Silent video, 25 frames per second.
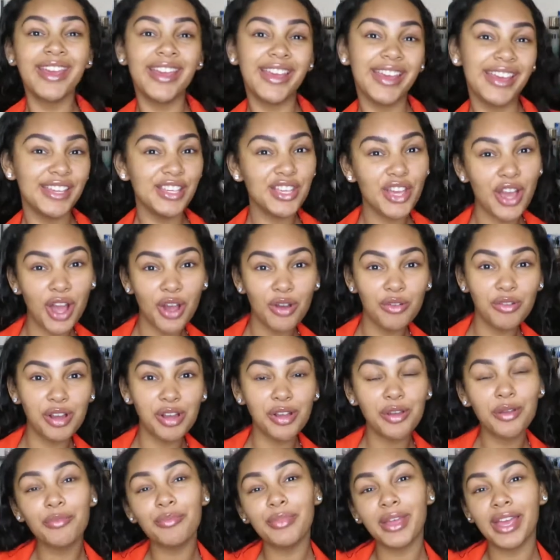Hey y'all,
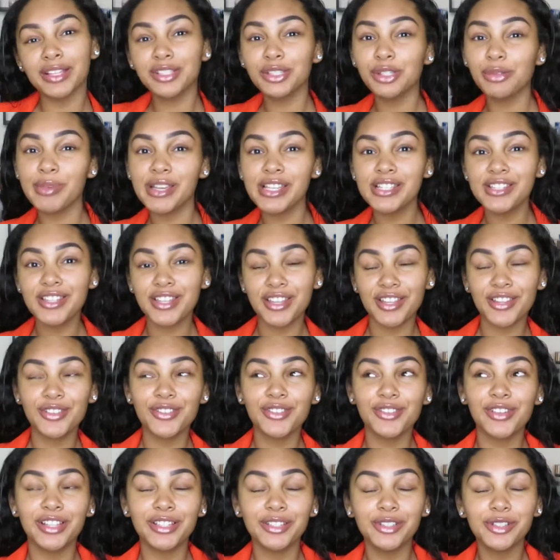welcome back to my channel.
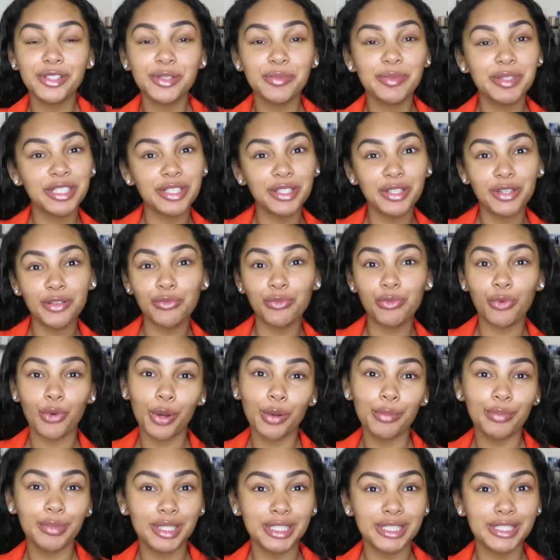I know it's been a good 4
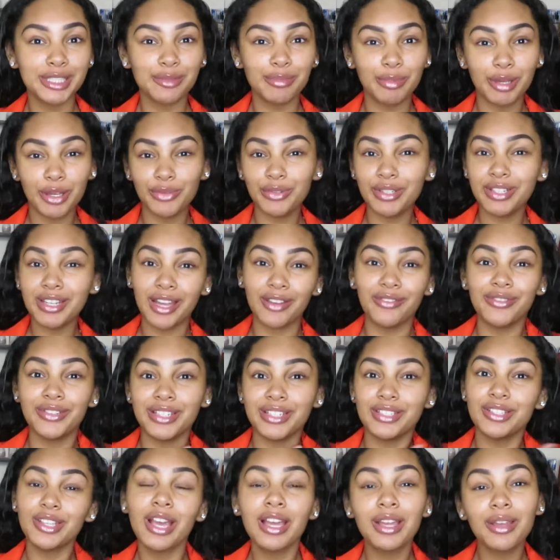months, but we're not
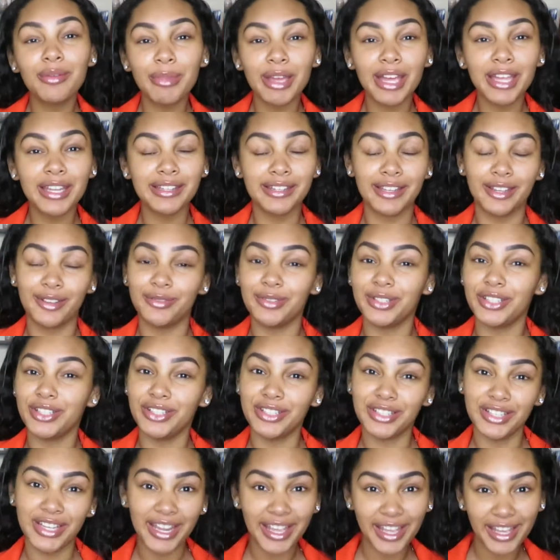gonna talk about it. I'm here
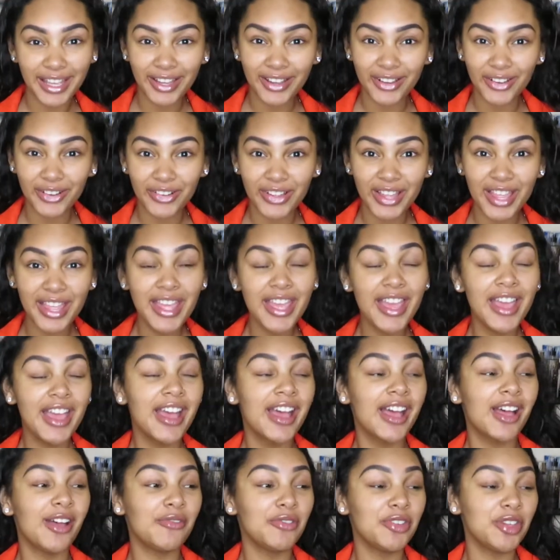now.
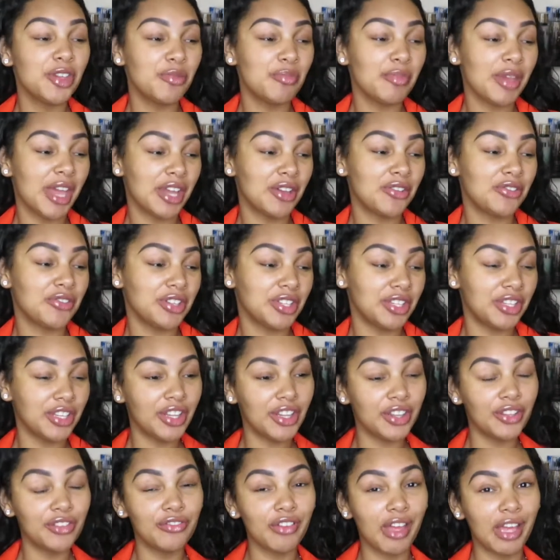I'm here back with
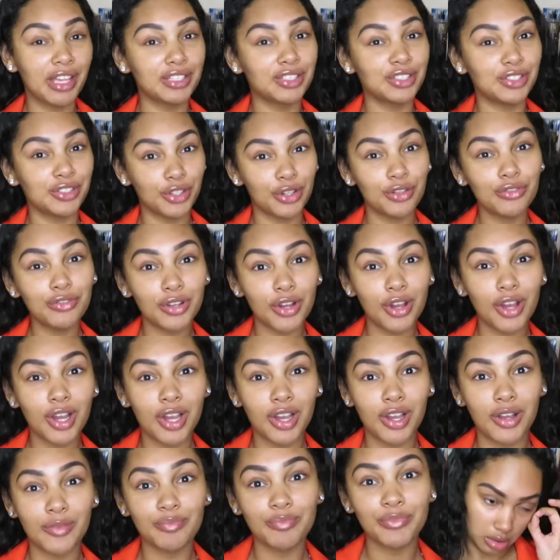another Fashion Nova
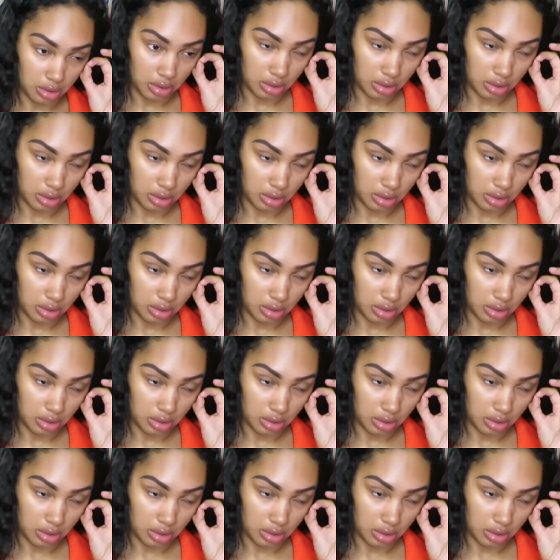haul.